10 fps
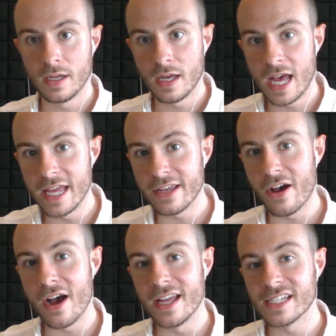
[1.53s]
Hey
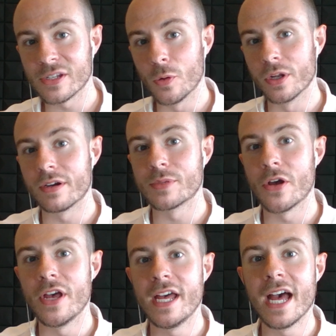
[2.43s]
guys, All in
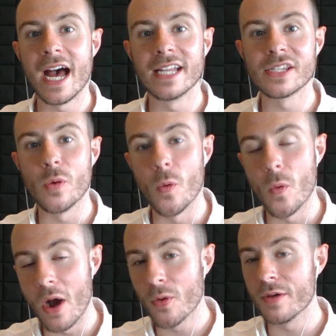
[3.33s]
Crypto here, and
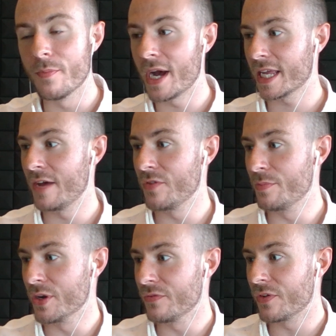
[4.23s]
welcome back
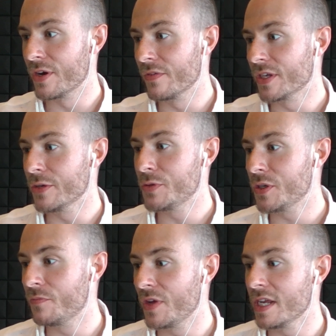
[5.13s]
everybody for another
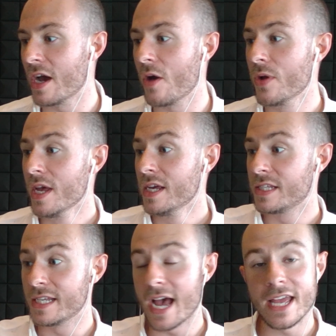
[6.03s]
YouTube video.
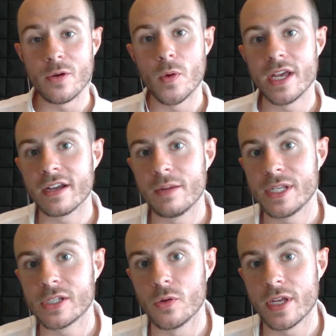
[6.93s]
Today, we are going to be
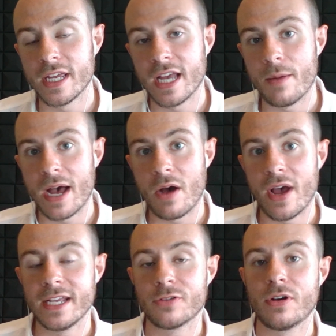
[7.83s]
talking about
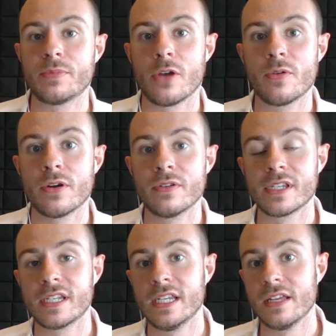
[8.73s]
a
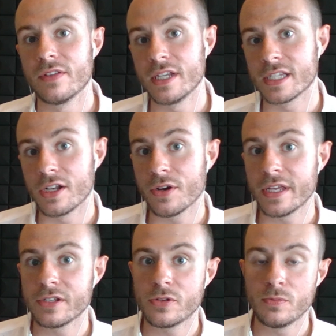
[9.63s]
cryptocurrency that is
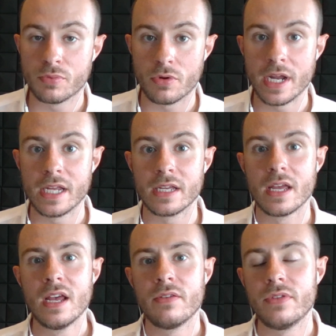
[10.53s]
looking to bring
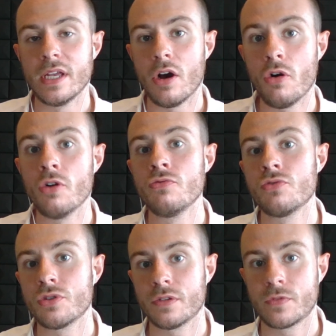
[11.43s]
the
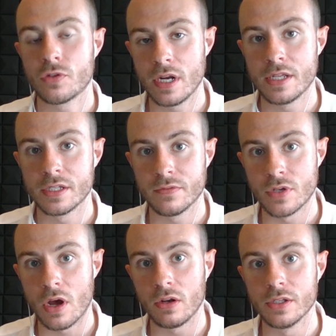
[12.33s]
hundreds of trillions of
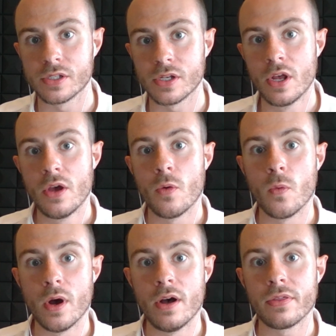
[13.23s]
dollars
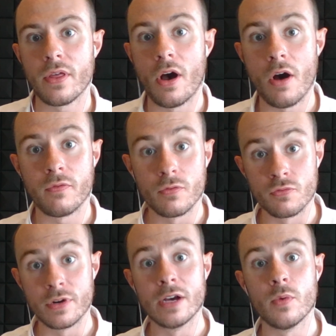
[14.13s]
worth of
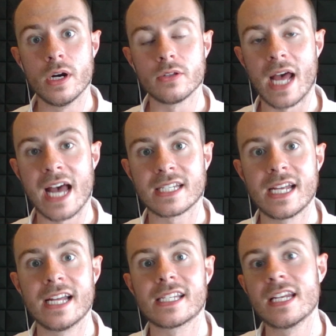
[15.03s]
real world
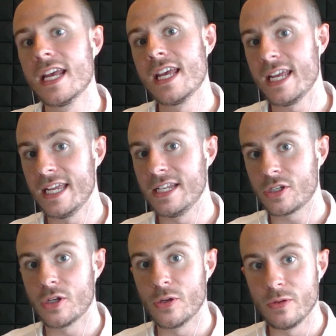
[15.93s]
assets
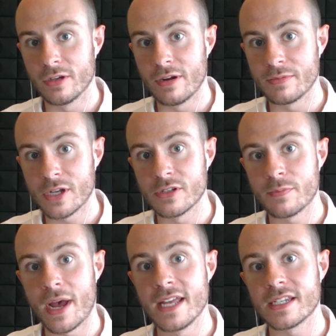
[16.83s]
into the crypto
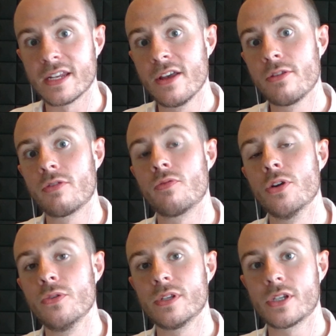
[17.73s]
space
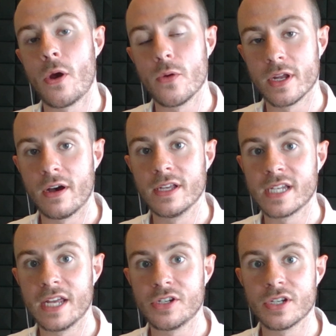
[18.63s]
through
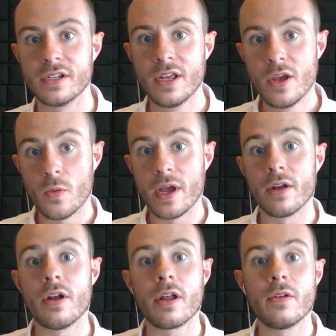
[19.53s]
tokenization. We are
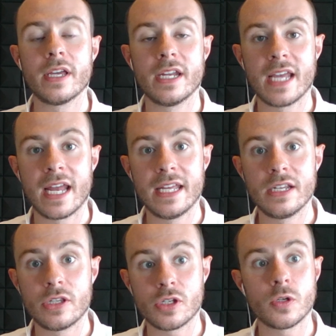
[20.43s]
not only going to get
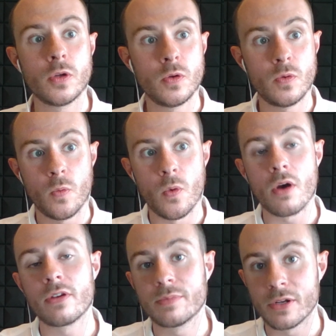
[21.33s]
into what
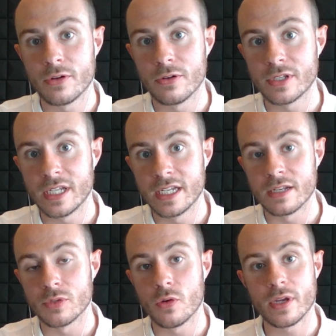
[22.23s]
cryptocurrency it is
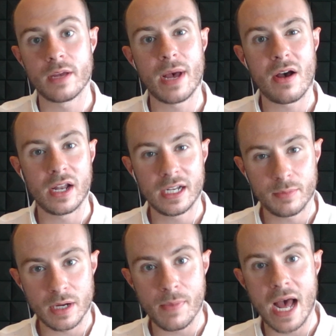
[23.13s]
I'm talking about, a little
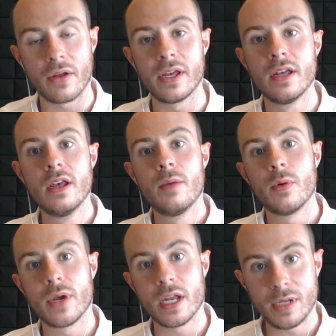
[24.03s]
bit about it, but
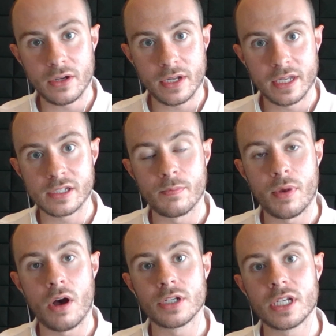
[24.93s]
we're going to be looking at some
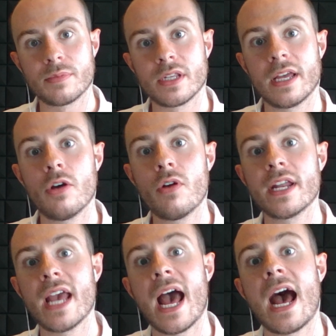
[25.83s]
partnerships that they
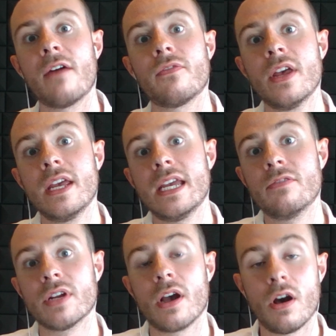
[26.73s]
already have in
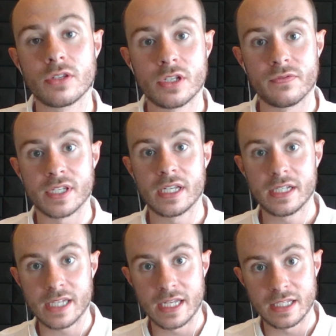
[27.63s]
regards to
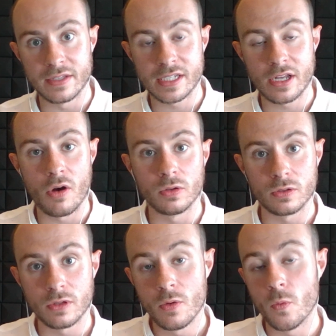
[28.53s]
facilitating this goal
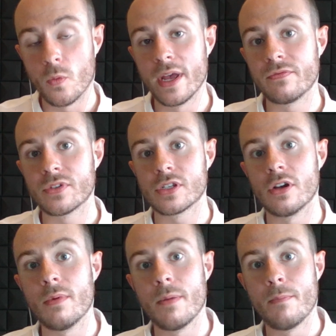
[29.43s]
with
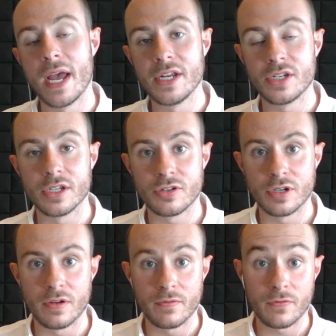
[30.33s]
some major tr
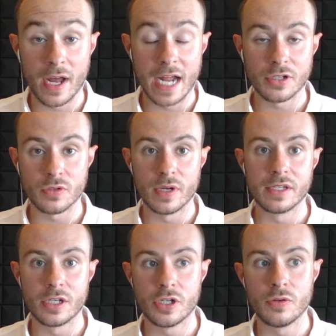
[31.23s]
financial
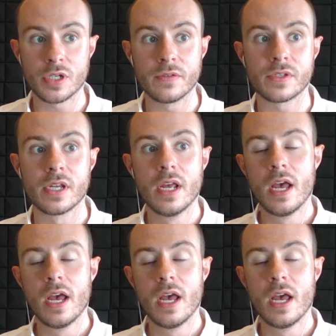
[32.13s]
institutions.